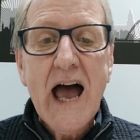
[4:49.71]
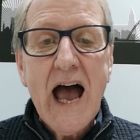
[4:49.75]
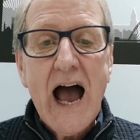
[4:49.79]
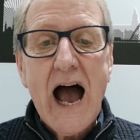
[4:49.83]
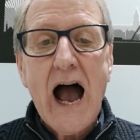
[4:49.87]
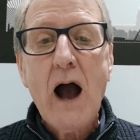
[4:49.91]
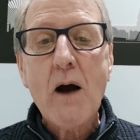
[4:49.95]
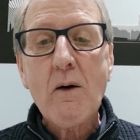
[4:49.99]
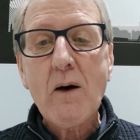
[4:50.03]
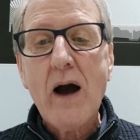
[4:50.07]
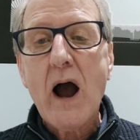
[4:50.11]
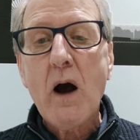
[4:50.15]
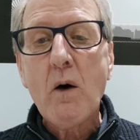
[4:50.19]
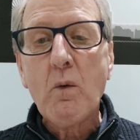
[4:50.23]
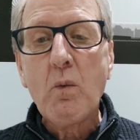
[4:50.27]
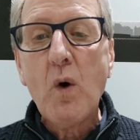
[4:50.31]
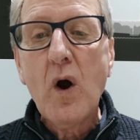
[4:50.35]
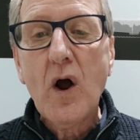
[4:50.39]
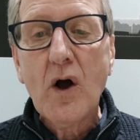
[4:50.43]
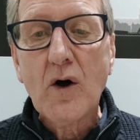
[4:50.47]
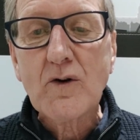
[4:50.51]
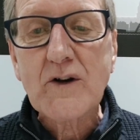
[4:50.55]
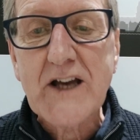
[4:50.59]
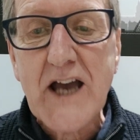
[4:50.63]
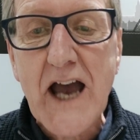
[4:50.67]
how our
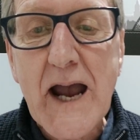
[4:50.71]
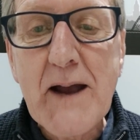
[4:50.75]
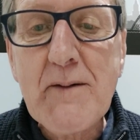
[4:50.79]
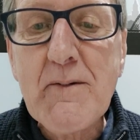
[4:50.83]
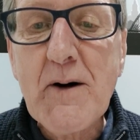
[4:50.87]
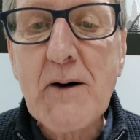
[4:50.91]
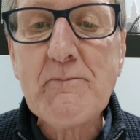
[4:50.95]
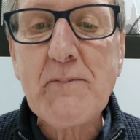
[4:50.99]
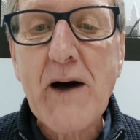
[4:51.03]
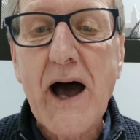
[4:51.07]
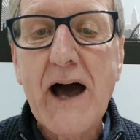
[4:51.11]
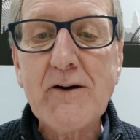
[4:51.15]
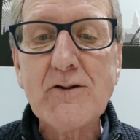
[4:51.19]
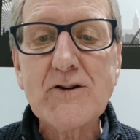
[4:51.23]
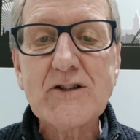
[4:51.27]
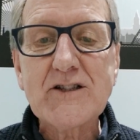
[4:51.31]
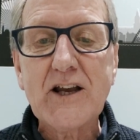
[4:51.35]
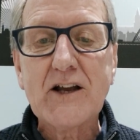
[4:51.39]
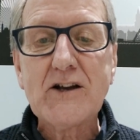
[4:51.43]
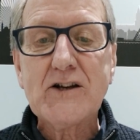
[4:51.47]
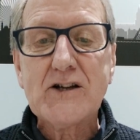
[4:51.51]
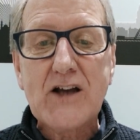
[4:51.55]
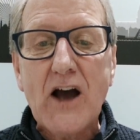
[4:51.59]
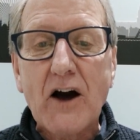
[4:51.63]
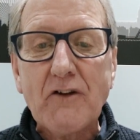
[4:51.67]
world came about
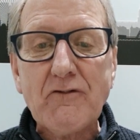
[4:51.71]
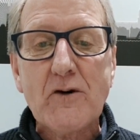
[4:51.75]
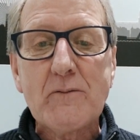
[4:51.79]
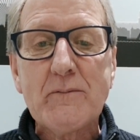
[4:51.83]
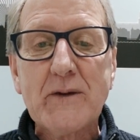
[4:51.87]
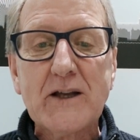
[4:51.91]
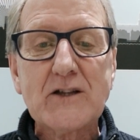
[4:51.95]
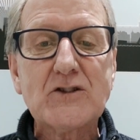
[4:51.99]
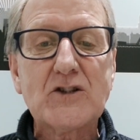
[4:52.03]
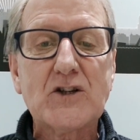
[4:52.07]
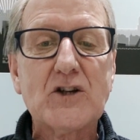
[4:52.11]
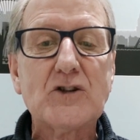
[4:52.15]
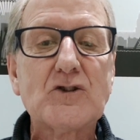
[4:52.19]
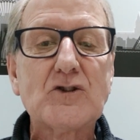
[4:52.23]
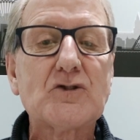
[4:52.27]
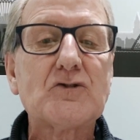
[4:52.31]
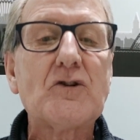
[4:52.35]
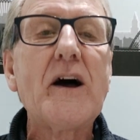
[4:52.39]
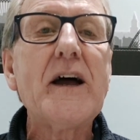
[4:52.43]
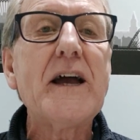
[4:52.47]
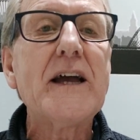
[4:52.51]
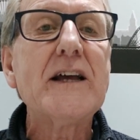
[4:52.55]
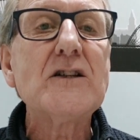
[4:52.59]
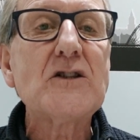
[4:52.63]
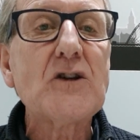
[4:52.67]
and governments are
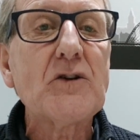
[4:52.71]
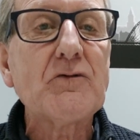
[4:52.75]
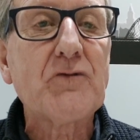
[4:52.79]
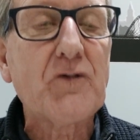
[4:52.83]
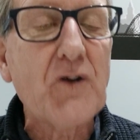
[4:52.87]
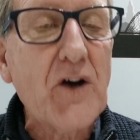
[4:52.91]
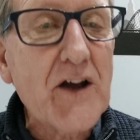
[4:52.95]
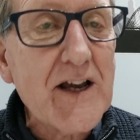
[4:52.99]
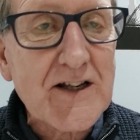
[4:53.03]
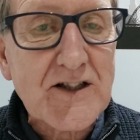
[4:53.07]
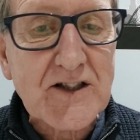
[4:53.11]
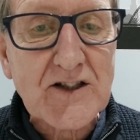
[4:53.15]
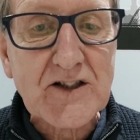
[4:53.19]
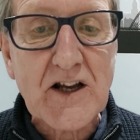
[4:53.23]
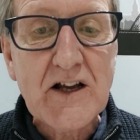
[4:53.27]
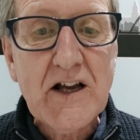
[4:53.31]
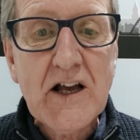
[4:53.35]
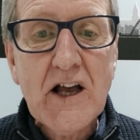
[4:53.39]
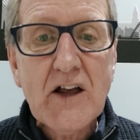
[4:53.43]
trying to face